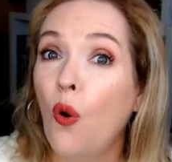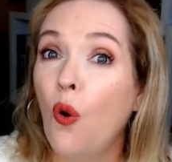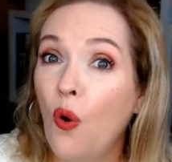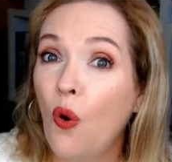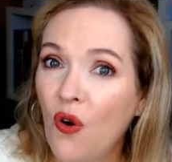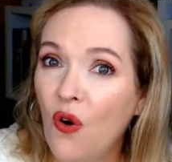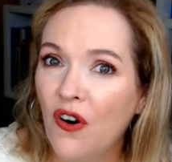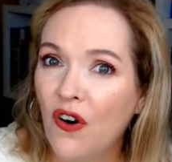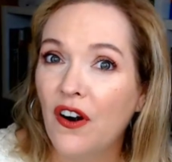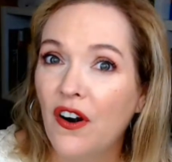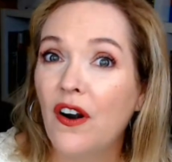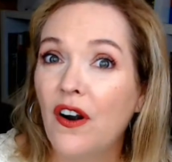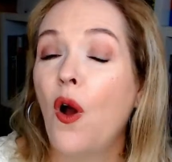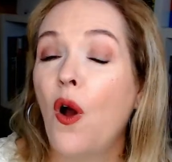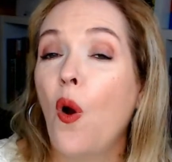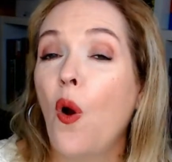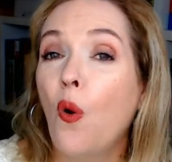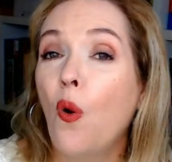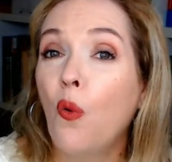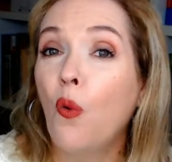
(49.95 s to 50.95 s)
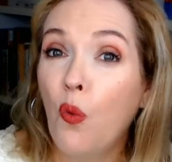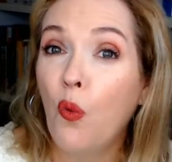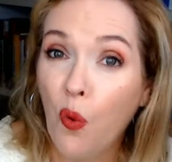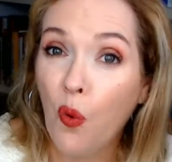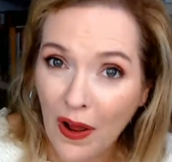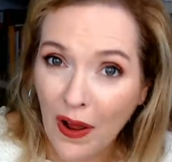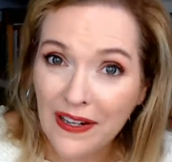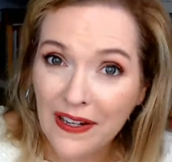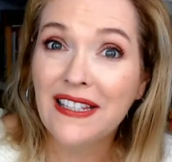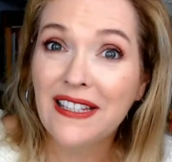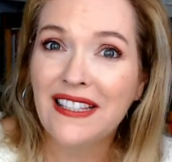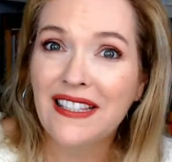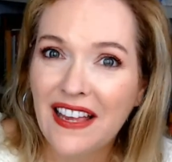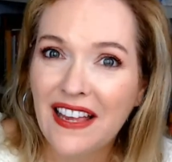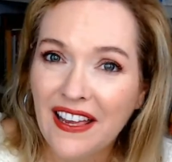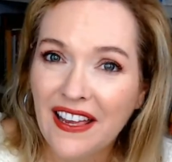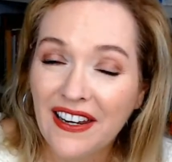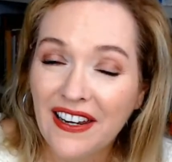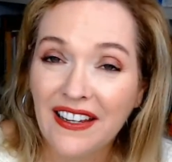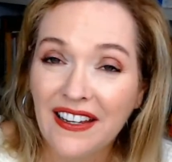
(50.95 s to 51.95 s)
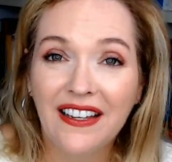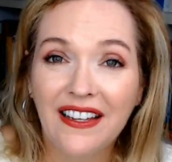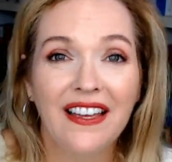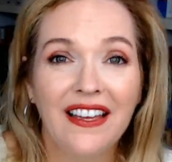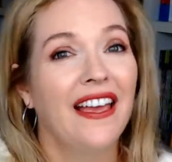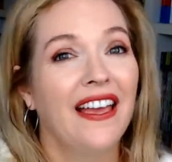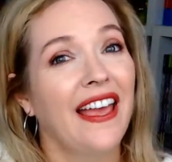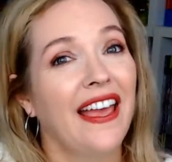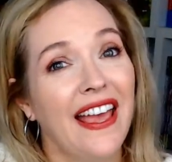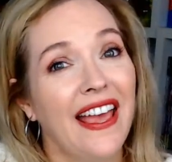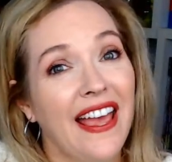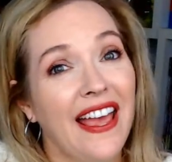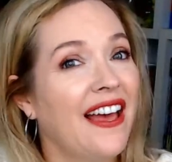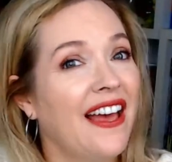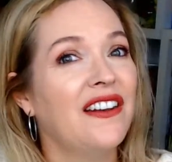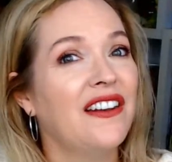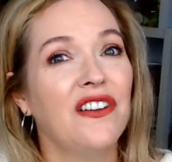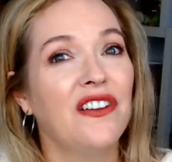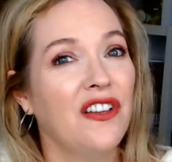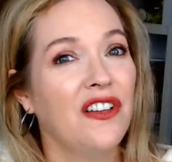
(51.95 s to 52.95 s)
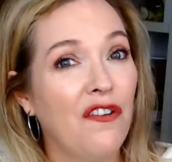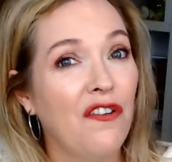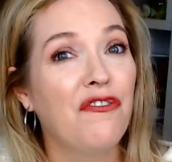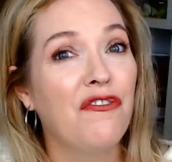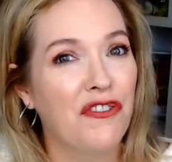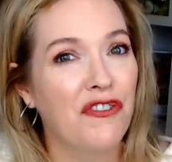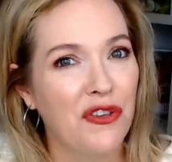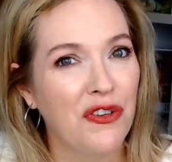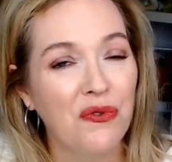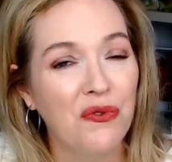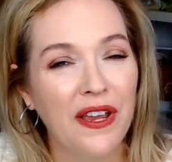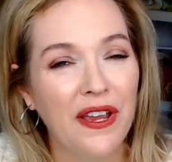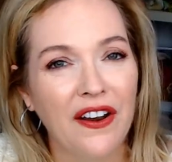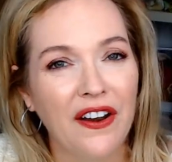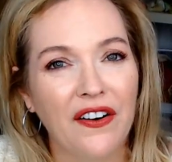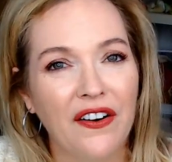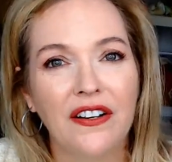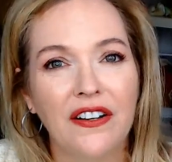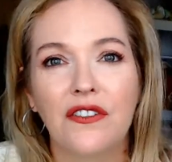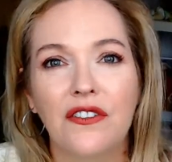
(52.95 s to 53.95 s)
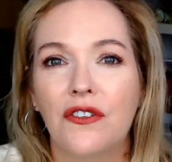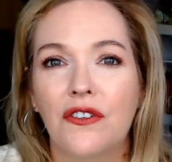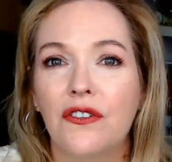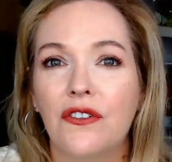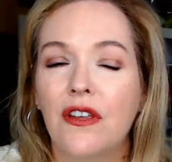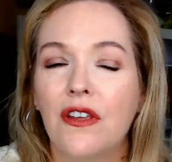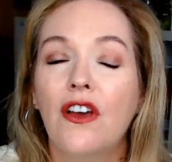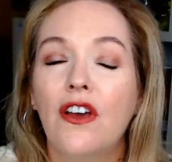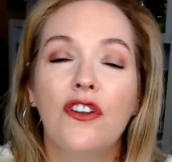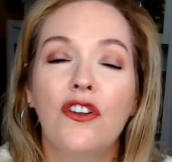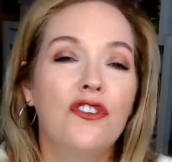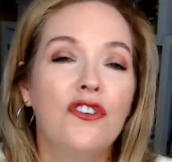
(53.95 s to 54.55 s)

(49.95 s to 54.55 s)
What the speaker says: or one setting and a few characters.